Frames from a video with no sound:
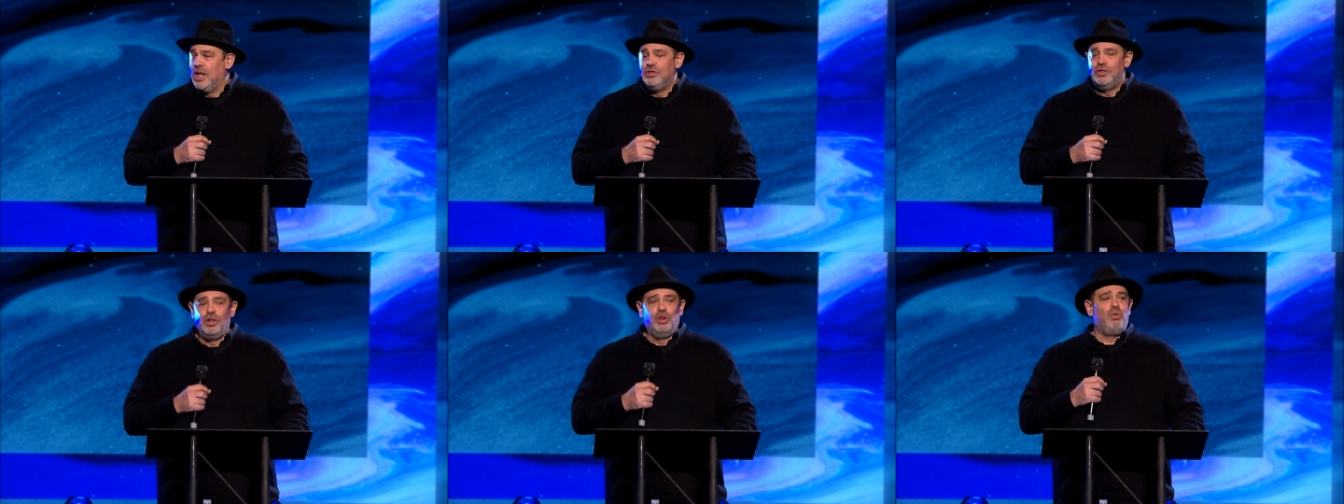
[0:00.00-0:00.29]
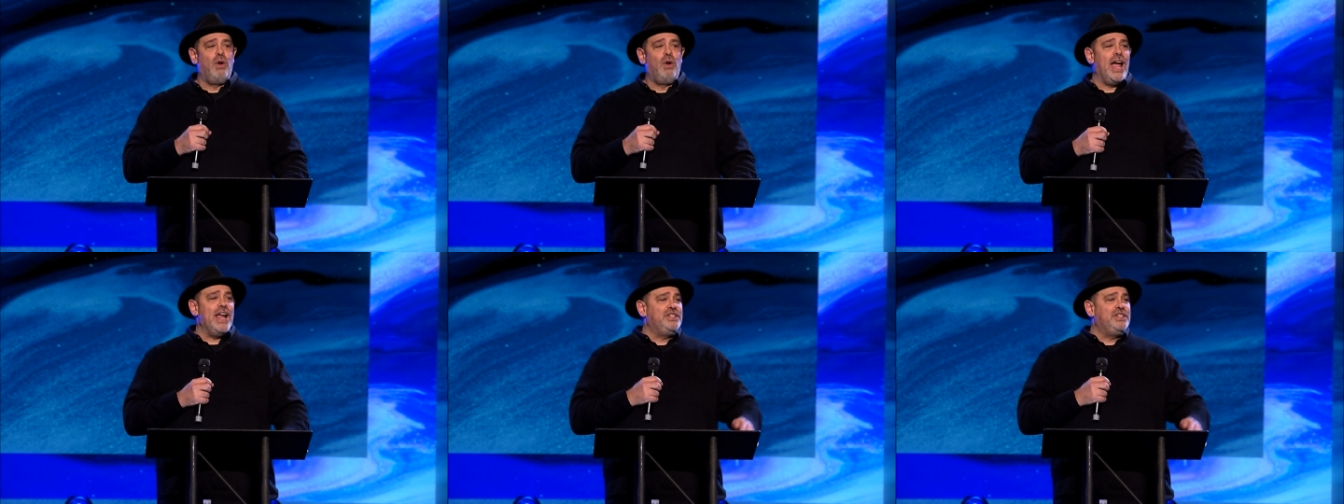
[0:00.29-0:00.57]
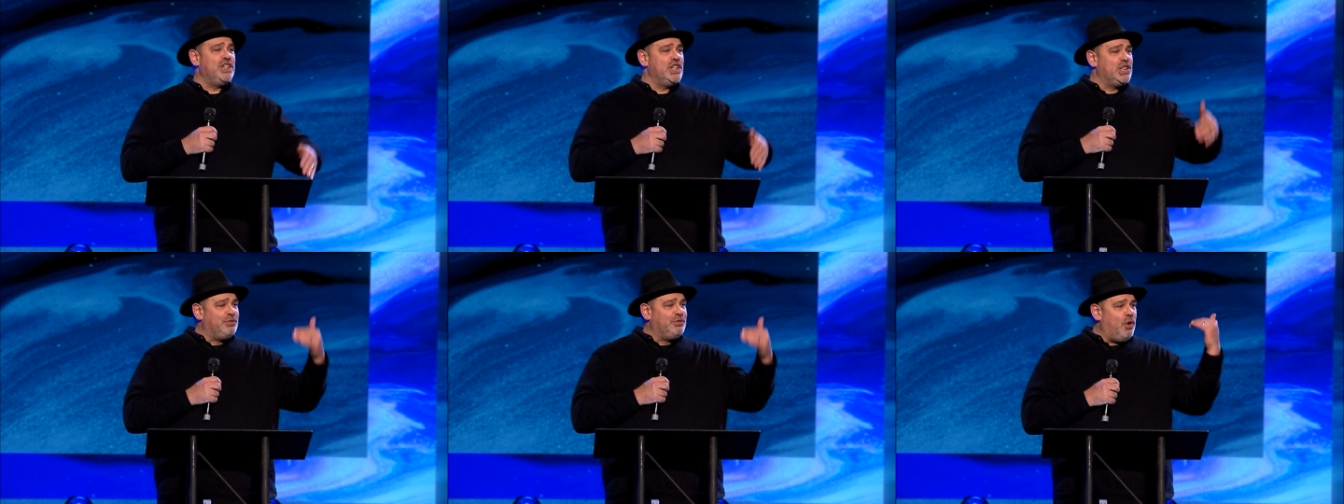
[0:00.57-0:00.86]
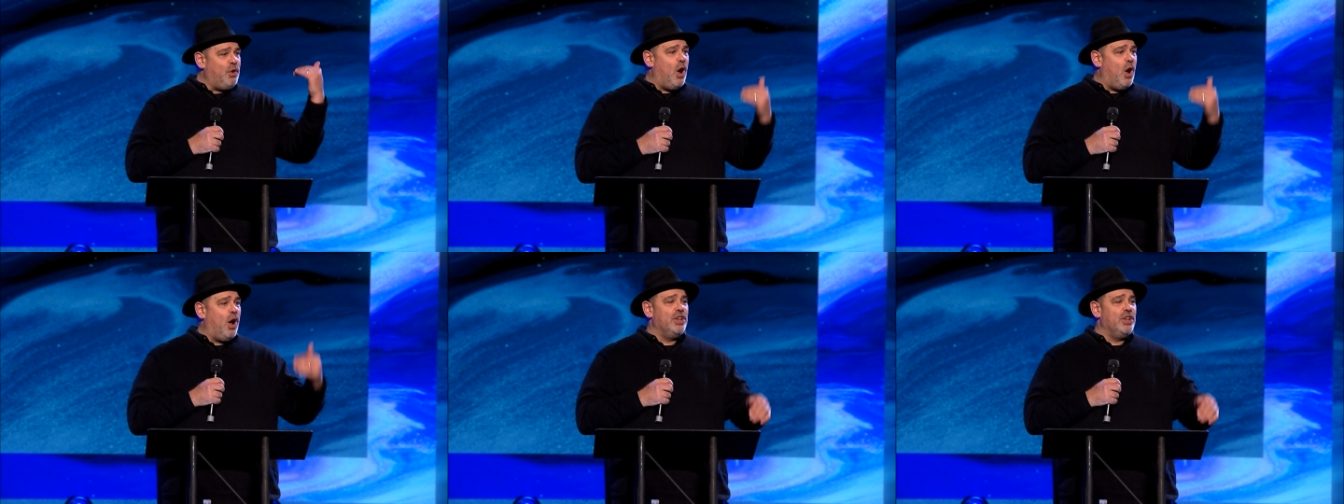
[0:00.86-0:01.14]
The righteous
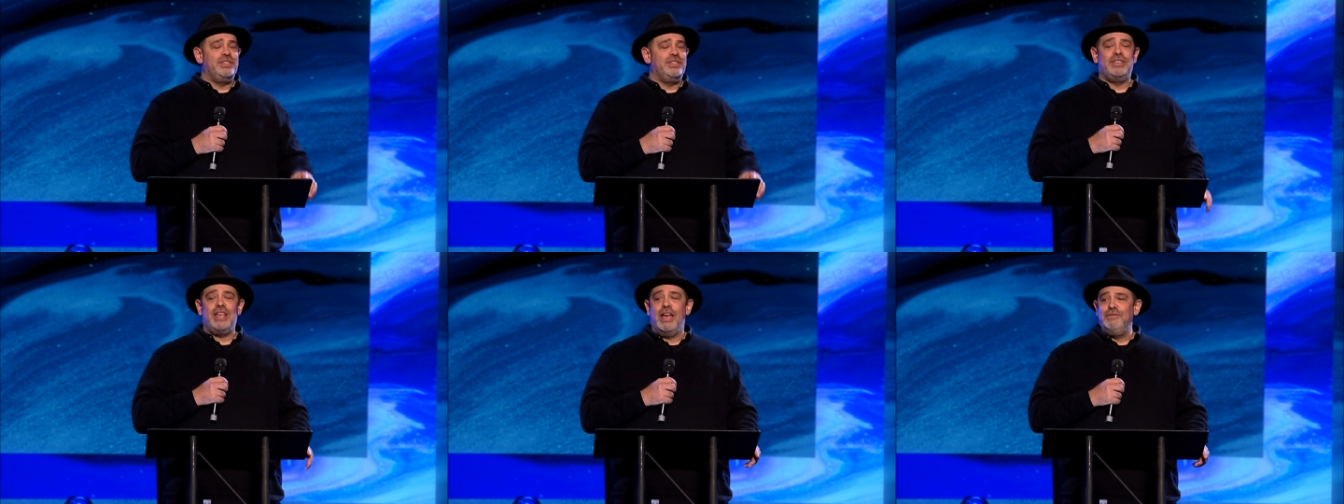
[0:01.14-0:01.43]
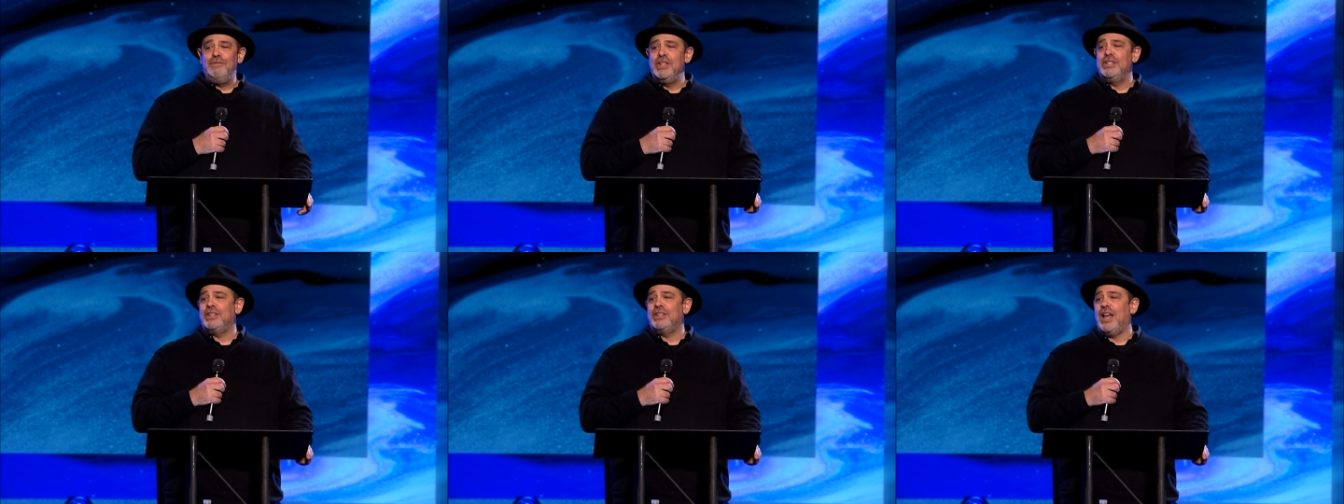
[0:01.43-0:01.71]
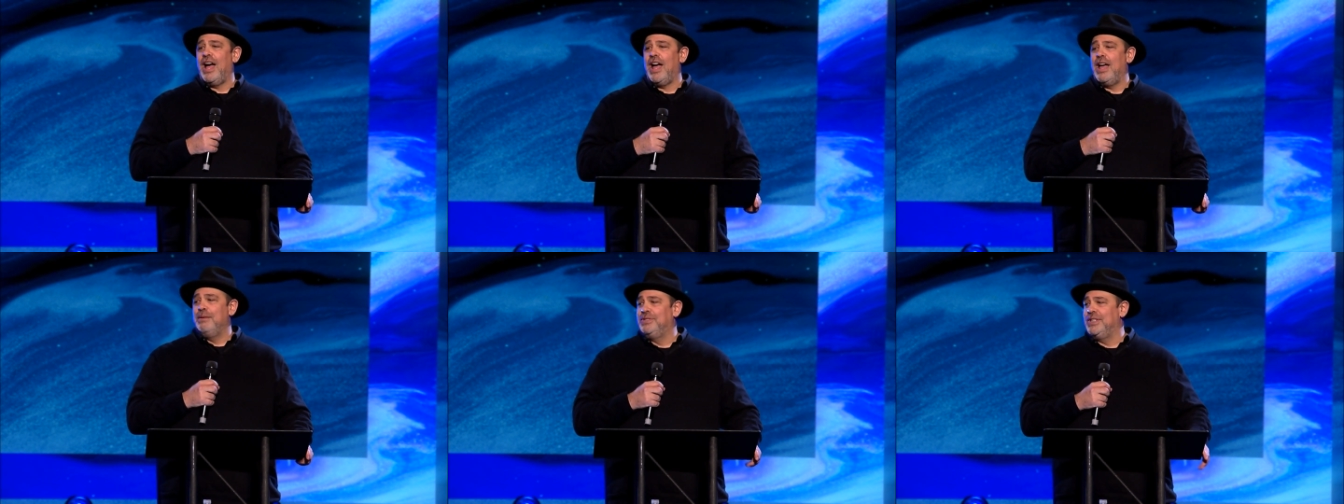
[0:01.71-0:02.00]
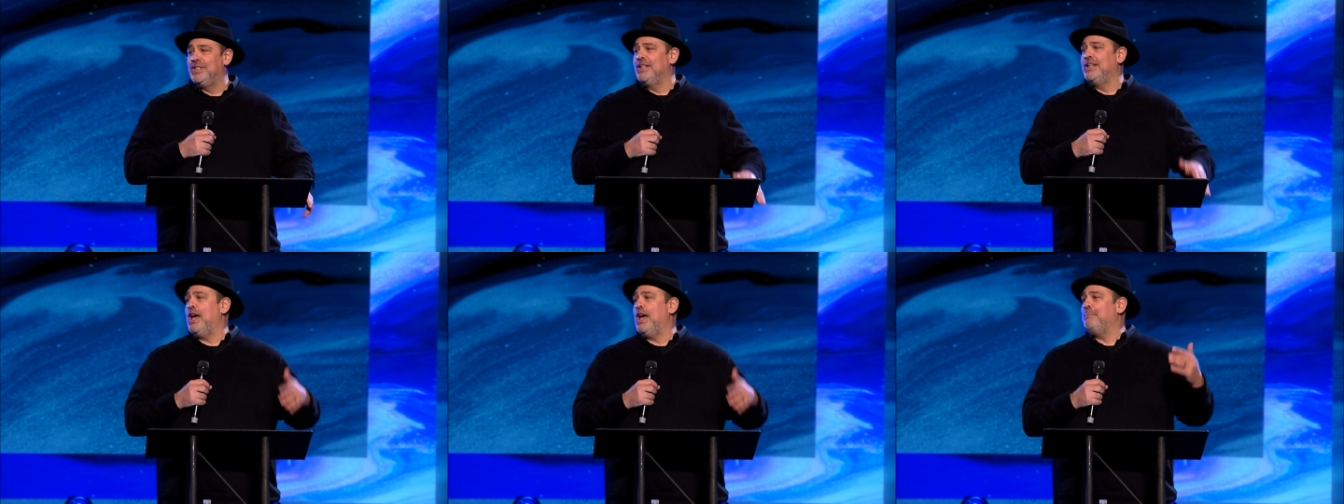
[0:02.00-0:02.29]
fall seven
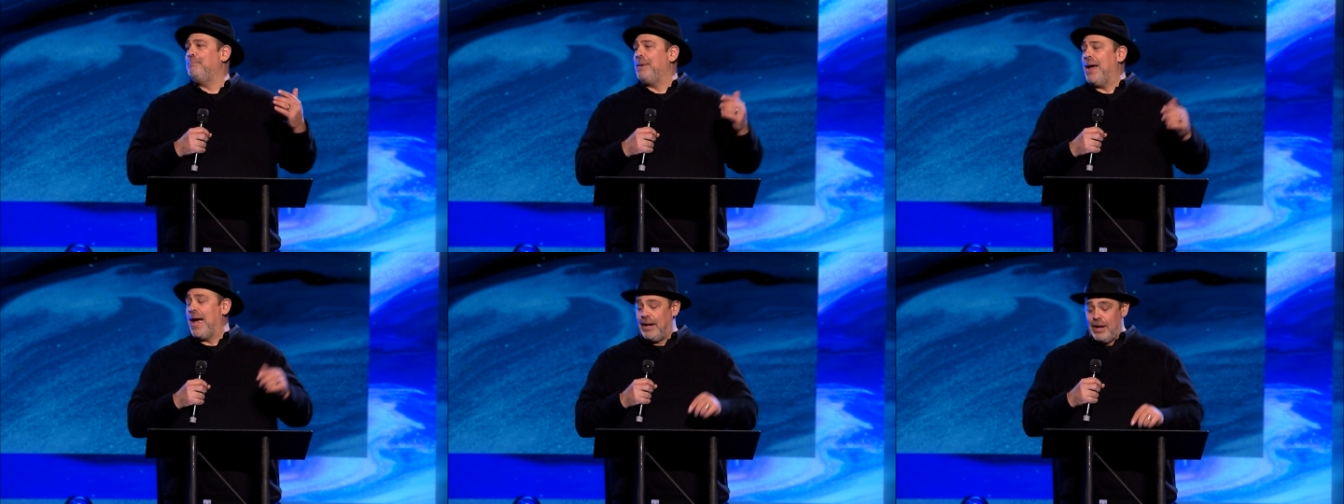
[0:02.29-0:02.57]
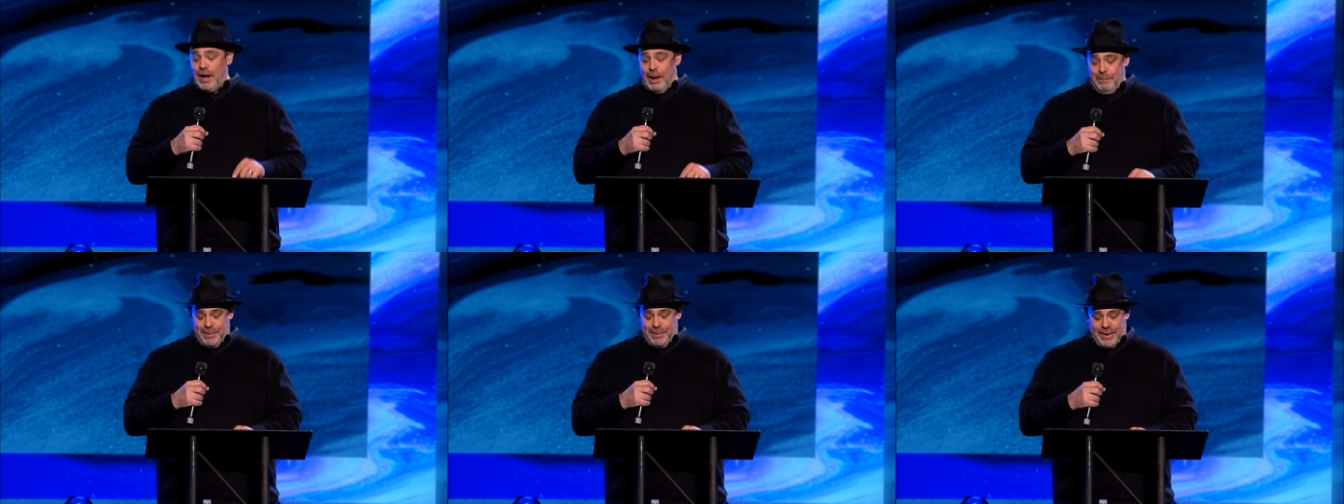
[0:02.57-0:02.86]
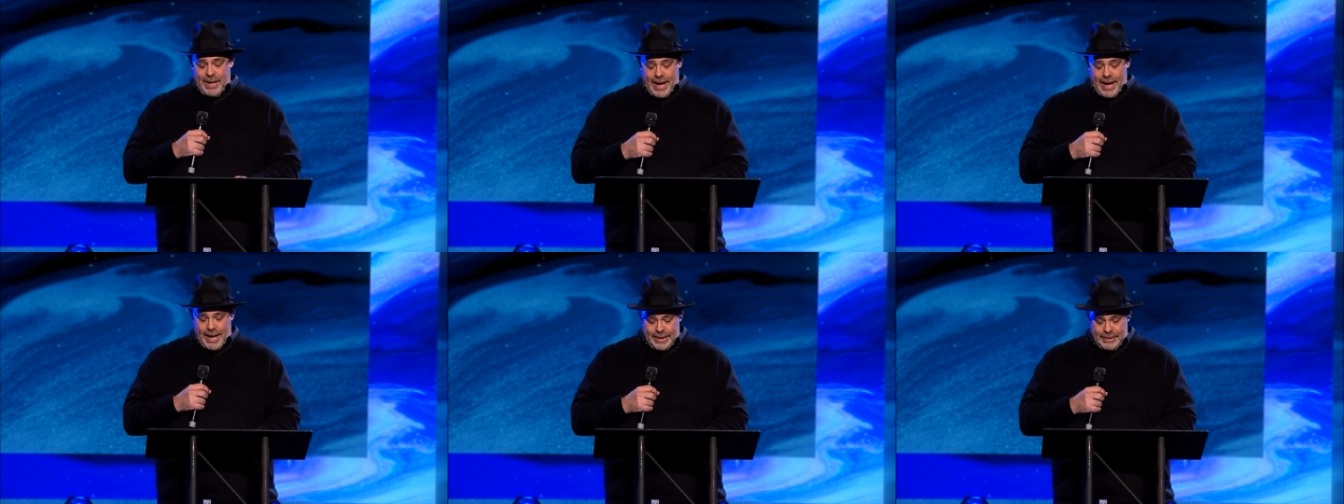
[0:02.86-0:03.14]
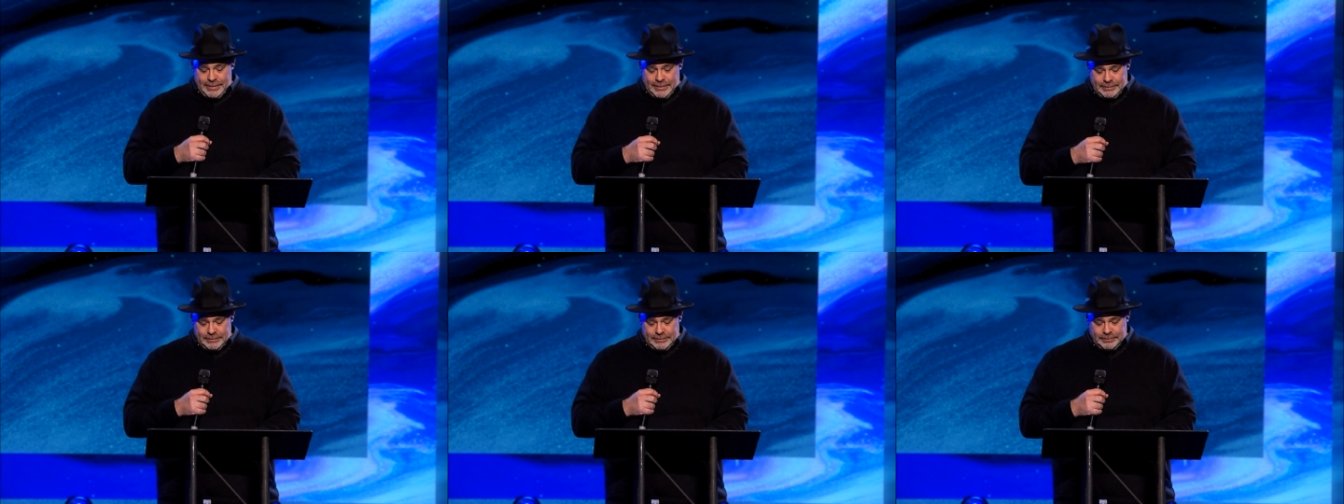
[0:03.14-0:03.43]
times and get back up
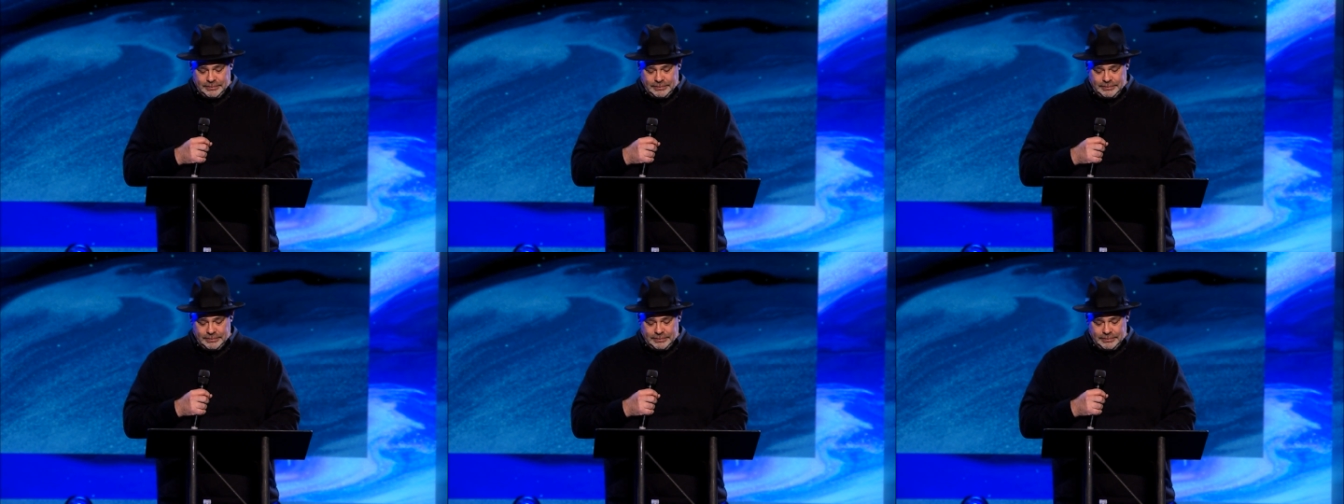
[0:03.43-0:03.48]
again.